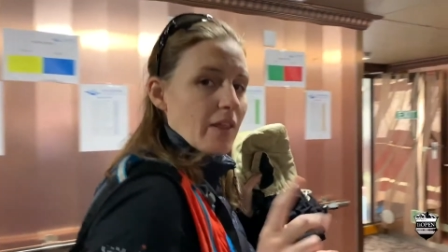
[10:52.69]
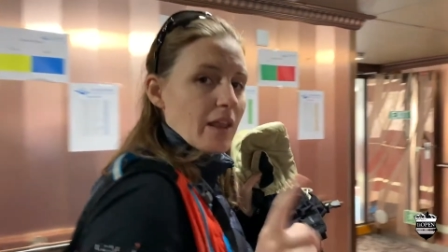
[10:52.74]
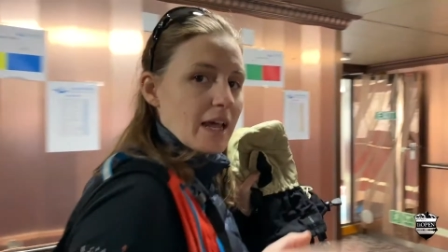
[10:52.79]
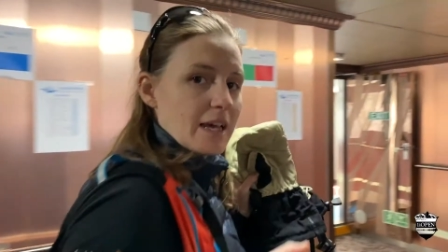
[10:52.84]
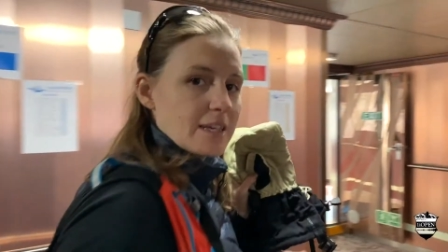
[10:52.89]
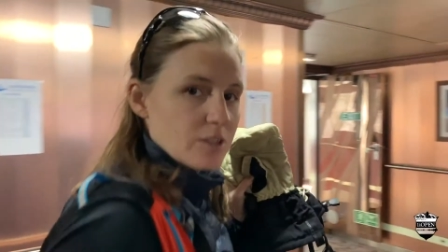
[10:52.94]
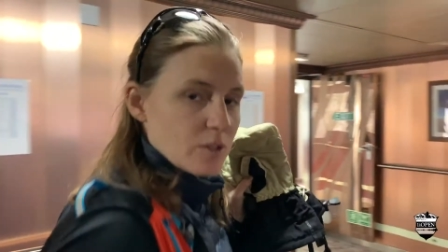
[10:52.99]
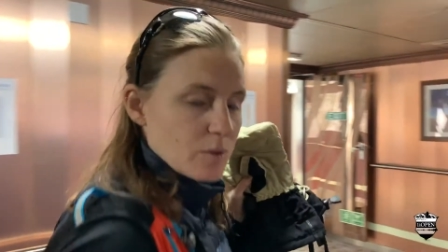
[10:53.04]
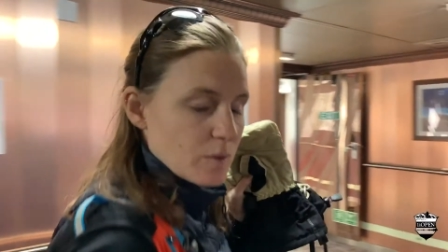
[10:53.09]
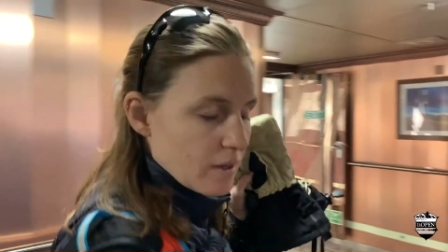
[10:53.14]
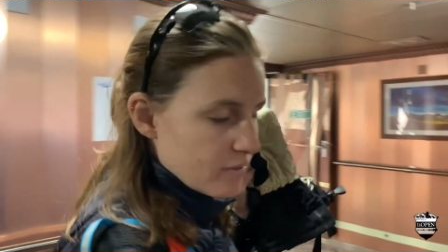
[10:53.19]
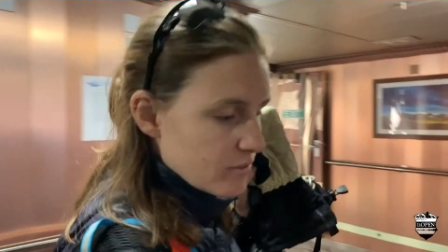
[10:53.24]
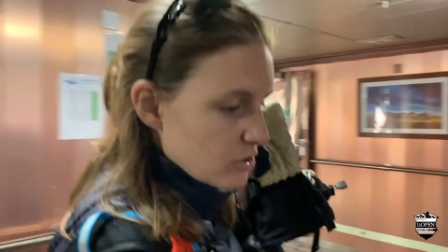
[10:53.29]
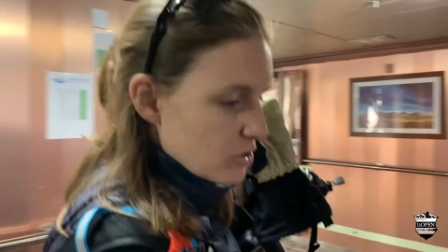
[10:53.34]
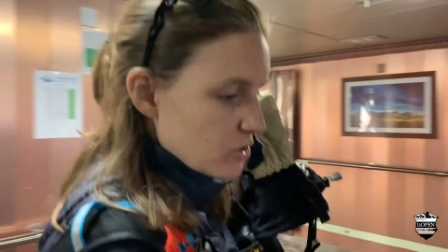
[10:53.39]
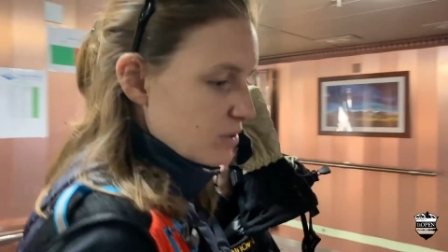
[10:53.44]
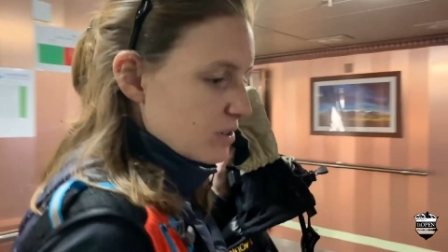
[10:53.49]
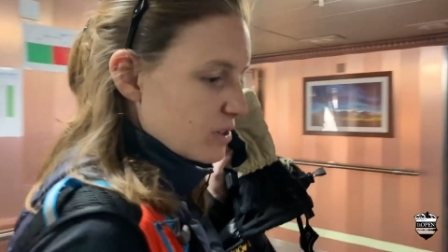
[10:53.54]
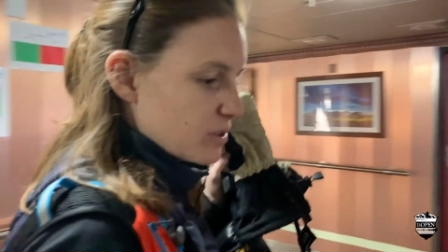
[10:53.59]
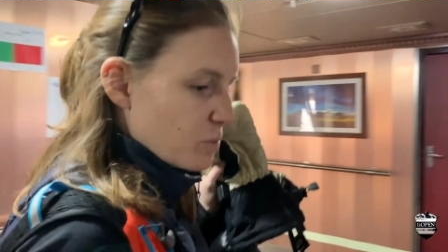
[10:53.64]
the last thing we have to
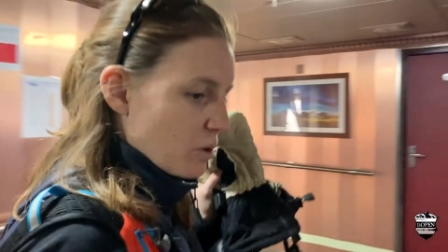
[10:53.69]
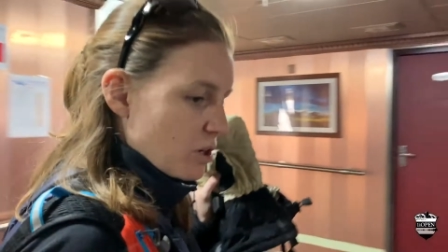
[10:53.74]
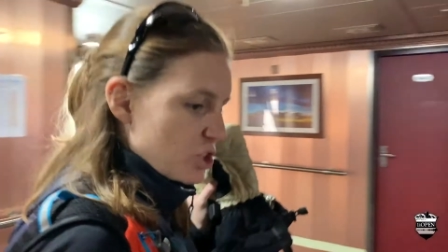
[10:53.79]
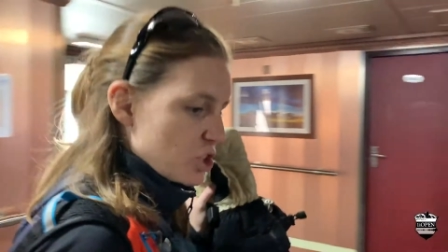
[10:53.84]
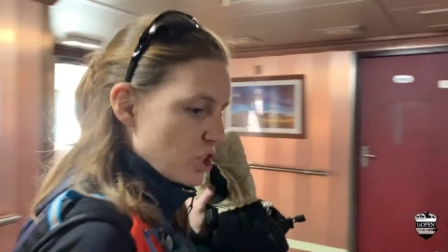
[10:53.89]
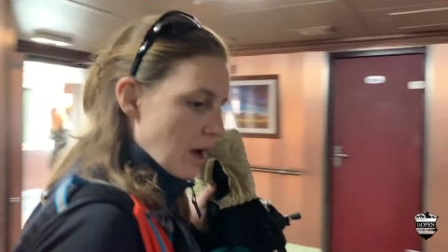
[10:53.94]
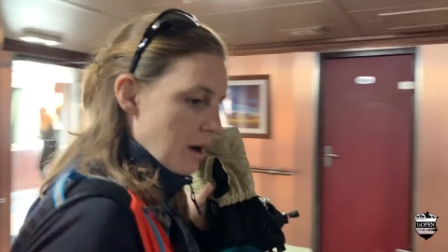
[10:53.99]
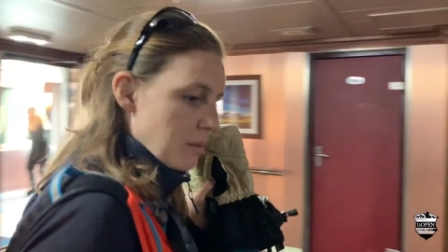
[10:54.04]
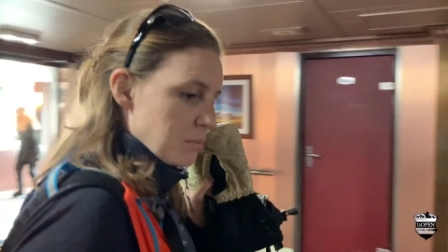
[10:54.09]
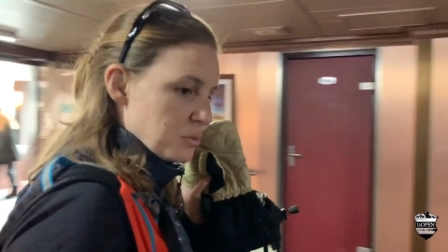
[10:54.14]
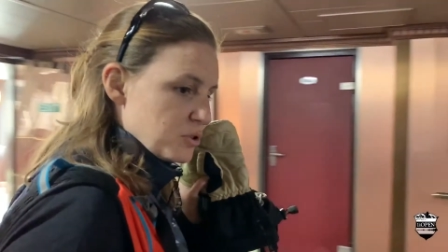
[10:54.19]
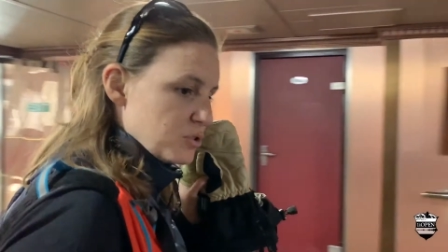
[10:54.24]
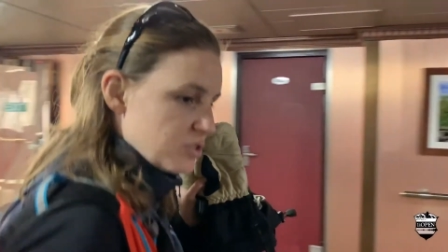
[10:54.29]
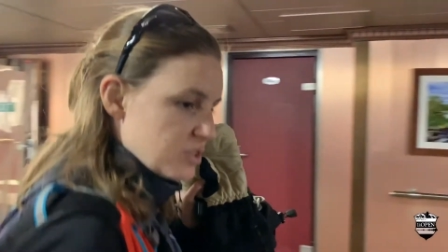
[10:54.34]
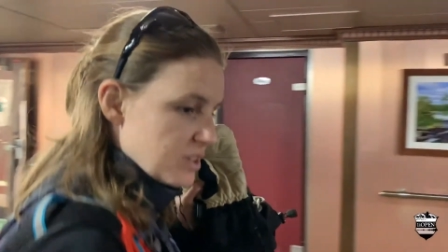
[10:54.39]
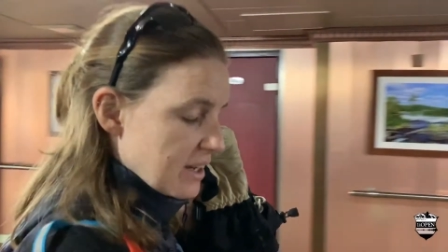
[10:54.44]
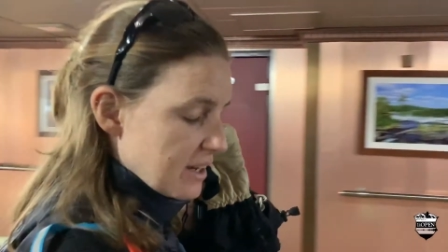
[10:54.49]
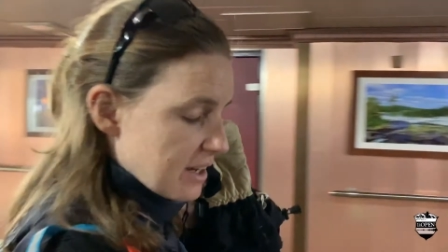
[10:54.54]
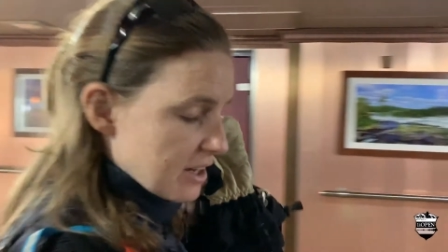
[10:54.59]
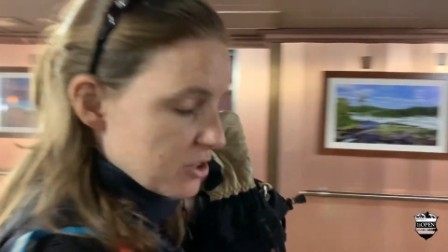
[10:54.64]
do is wash our boots
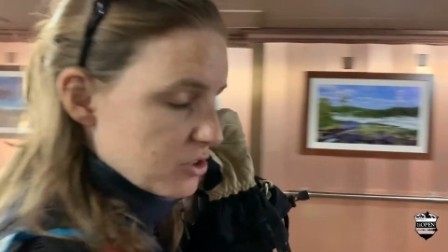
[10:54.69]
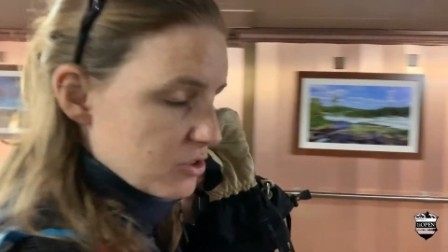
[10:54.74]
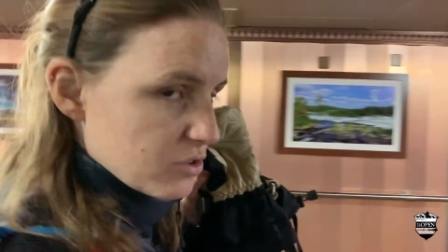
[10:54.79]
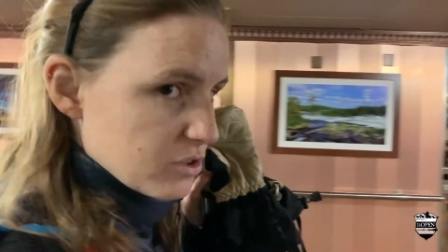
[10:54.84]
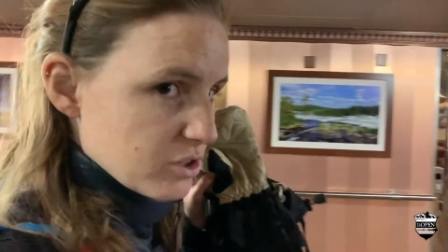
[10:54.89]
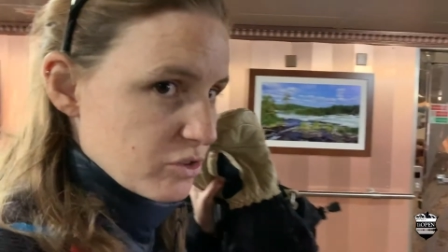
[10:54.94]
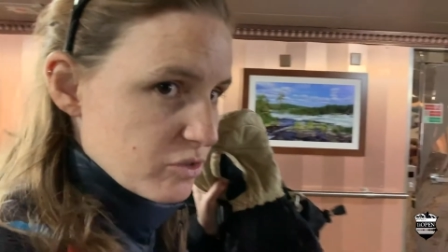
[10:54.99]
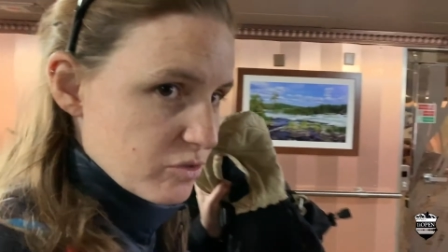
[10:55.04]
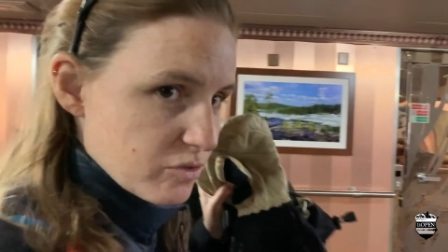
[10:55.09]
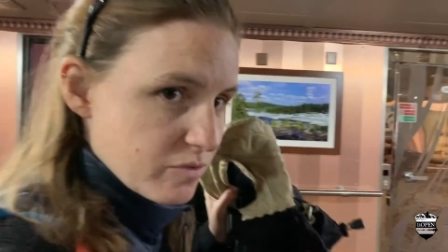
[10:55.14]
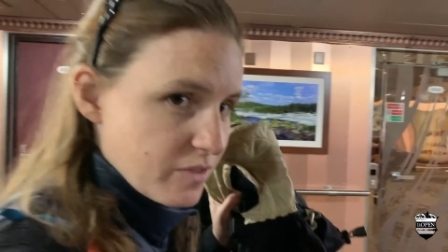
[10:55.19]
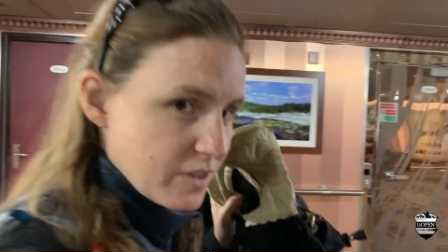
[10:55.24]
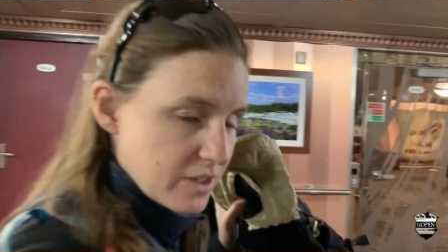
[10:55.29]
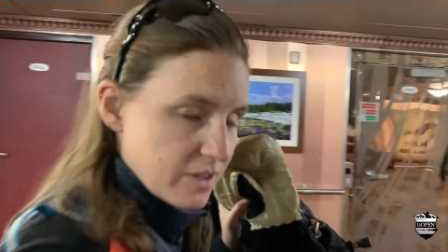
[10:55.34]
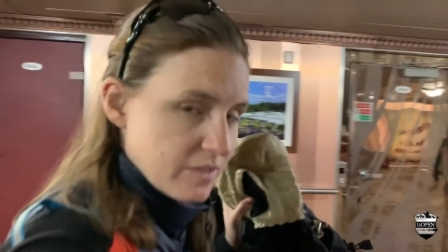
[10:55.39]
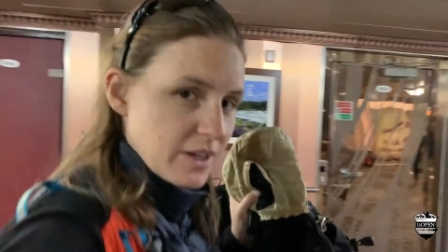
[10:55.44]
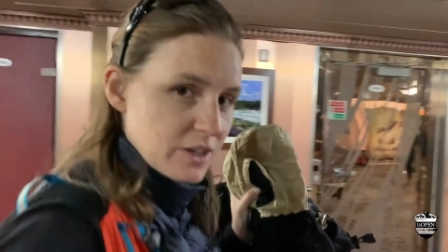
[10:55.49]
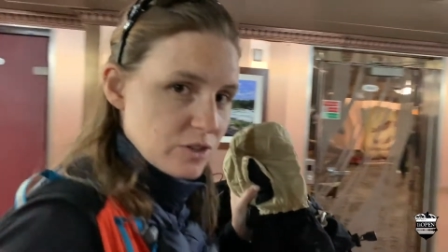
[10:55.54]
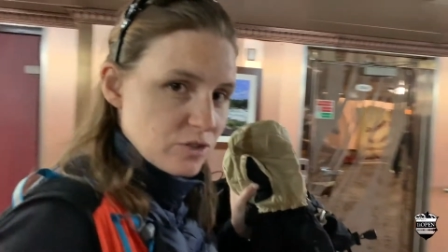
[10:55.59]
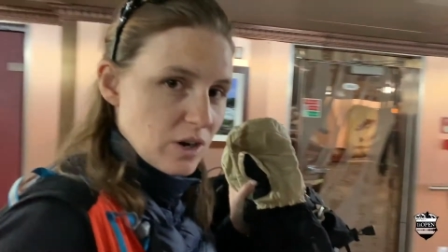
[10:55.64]
and our, the feet
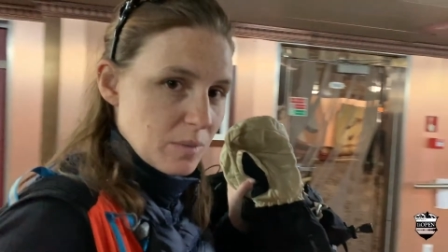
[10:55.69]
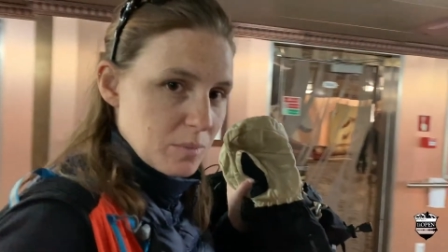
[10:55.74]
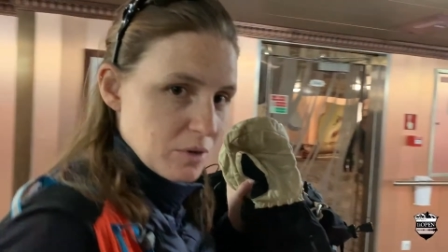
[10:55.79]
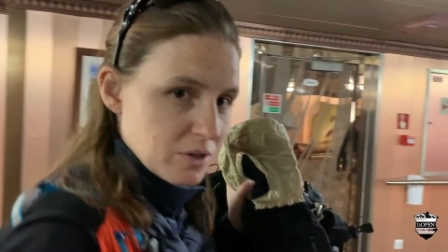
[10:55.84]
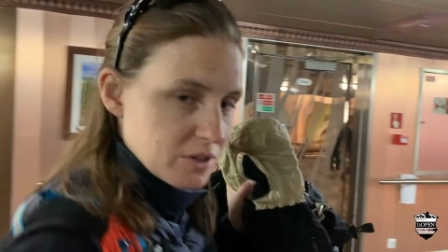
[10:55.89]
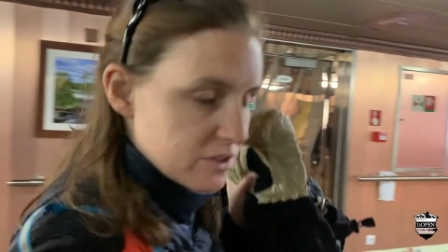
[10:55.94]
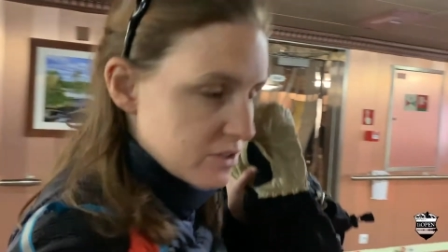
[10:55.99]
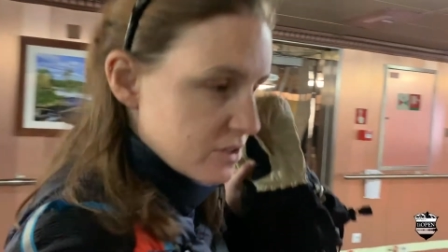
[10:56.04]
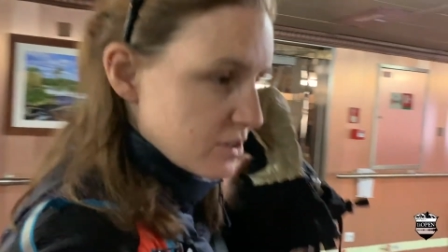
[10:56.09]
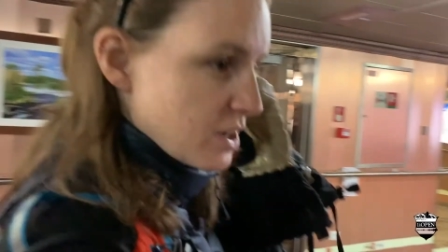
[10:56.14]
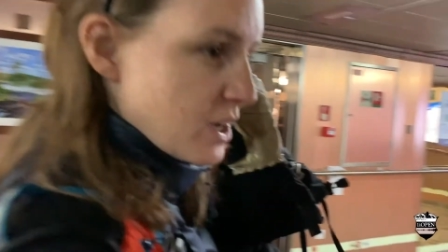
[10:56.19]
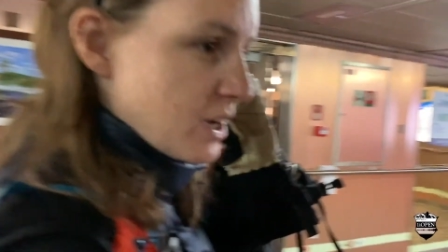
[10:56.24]
of our tripods